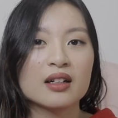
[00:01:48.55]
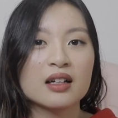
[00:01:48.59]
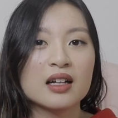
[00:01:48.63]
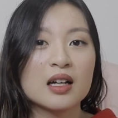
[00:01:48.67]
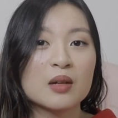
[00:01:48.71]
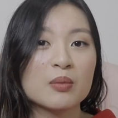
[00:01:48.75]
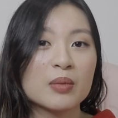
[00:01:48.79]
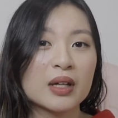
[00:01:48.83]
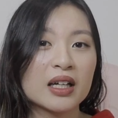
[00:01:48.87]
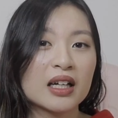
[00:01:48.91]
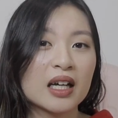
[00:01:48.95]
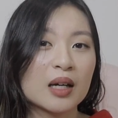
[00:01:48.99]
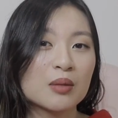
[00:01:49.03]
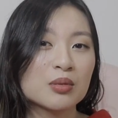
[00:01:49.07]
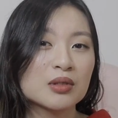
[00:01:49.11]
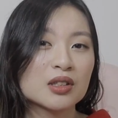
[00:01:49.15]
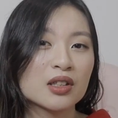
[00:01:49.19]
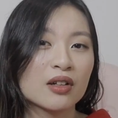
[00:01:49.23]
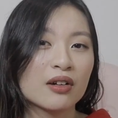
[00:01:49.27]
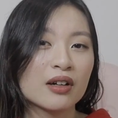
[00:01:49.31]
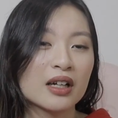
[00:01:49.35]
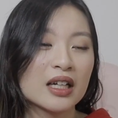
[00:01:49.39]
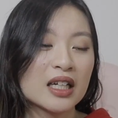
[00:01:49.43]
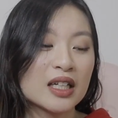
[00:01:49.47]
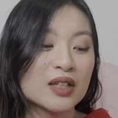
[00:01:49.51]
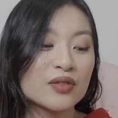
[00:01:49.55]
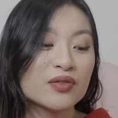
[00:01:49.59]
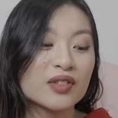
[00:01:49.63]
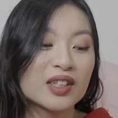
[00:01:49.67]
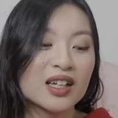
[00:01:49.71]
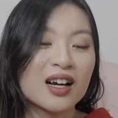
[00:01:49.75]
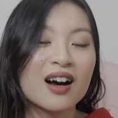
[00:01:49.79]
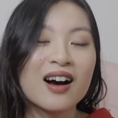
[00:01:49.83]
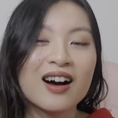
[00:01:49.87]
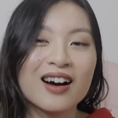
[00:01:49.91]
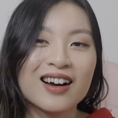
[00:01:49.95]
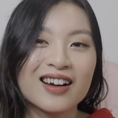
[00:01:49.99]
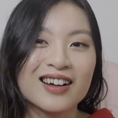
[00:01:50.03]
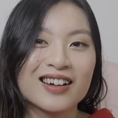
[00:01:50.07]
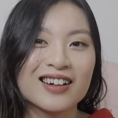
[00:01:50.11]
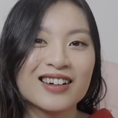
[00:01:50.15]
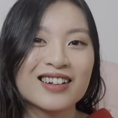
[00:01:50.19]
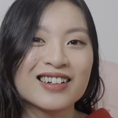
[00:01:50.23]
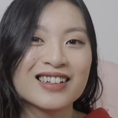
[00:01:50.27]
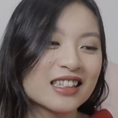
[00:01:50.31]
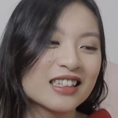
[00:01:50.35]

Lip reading: and being able to go even higher